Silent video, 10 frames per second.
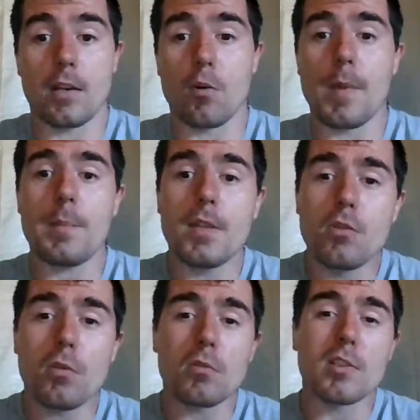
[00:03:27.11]
Or maybe you
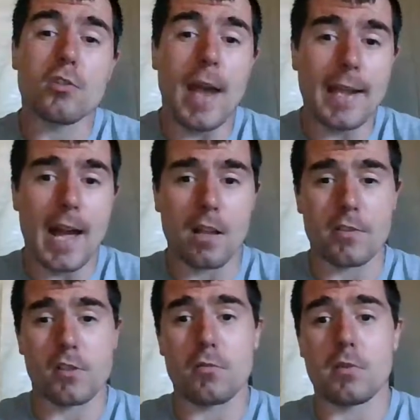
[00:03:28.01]
don't track
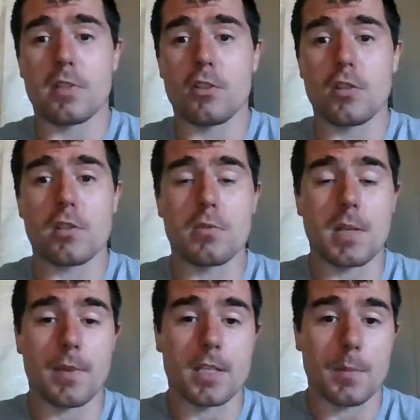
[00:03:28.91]
calories, you just do
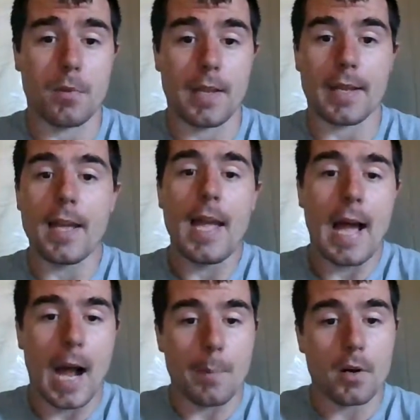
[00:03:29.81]
something simple like,
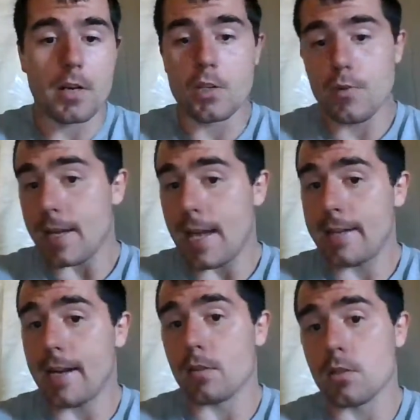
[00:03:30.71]
I'm going to drink
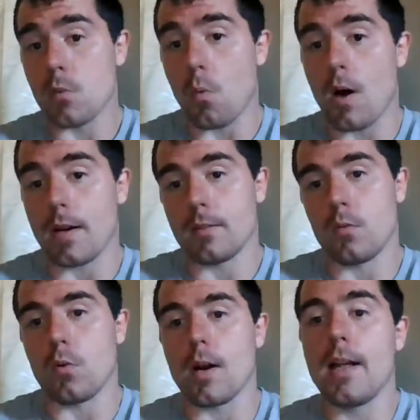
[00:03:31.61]
80 ounces of water,
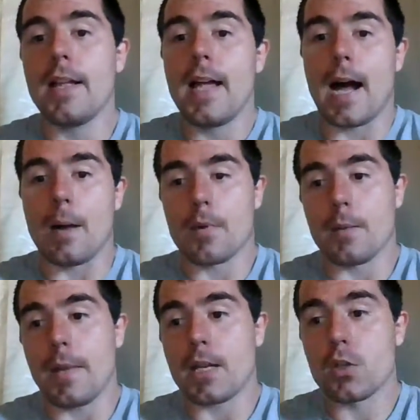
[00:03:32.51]
or I'm going
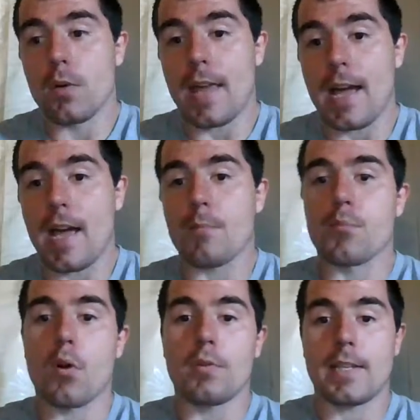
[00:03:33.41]
to make sure that I have
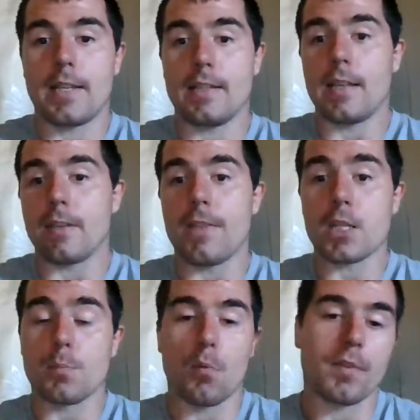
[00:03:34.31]
protein and a
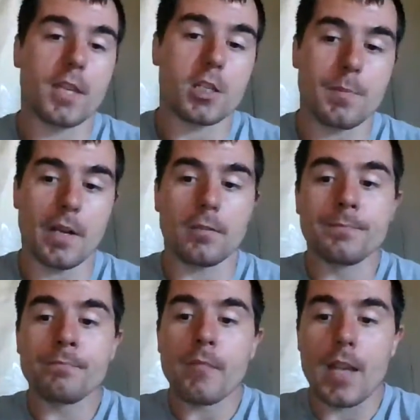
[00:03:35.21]
vegetable with each meal.
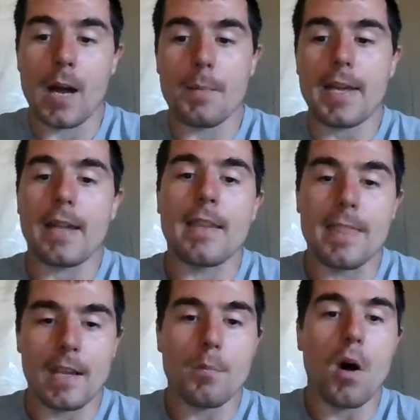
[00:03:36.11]
Again,
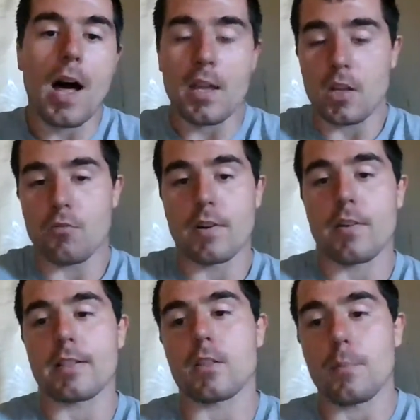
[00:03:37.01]
think about how you can
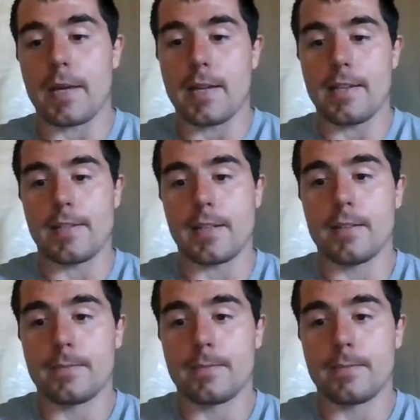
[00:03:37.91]
regress it to make it easier.